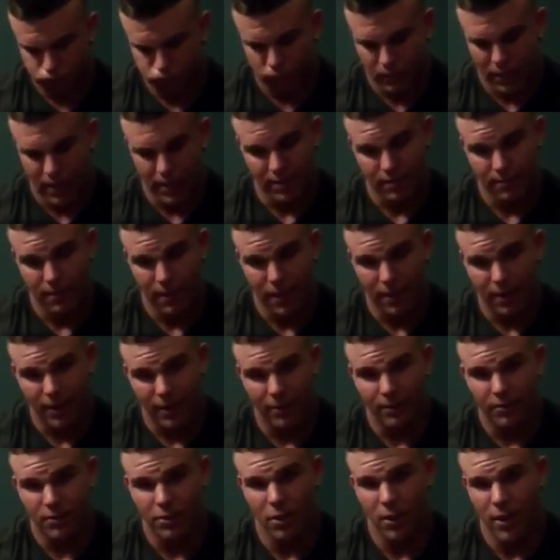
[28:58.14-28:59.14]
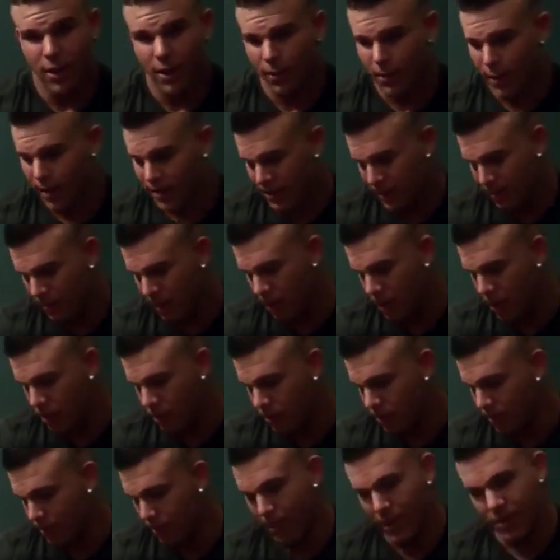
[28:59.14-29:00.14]
that's about it. So anyways, I'm going to do
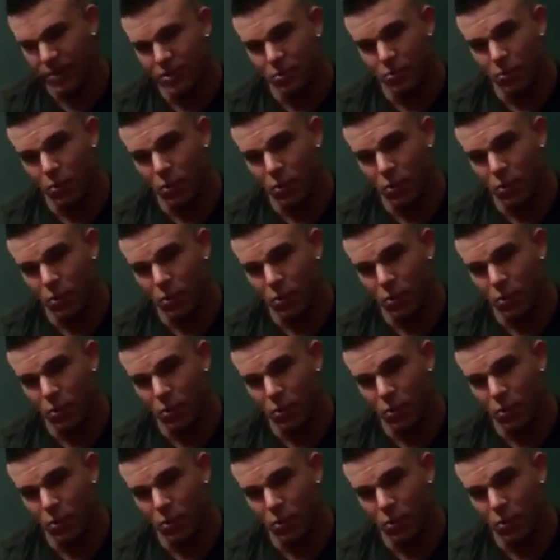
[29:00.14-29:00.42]
some muscle